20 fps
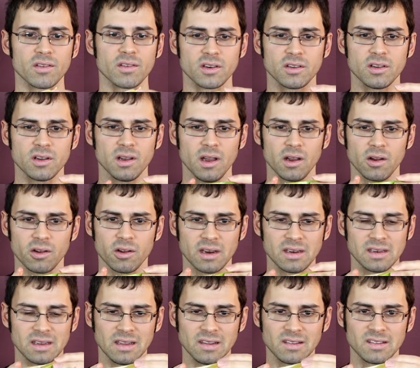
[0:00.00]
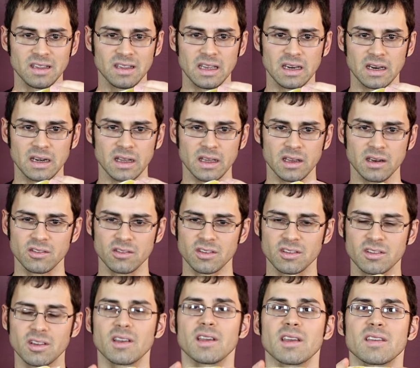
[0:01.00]
So I already de-seeded it,
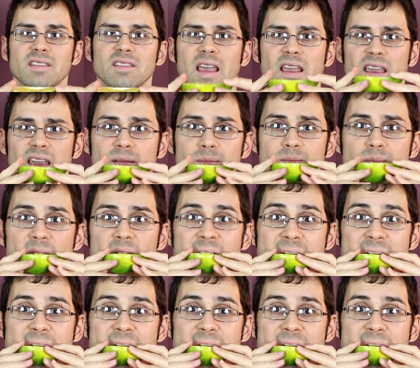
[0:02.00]
just took a second.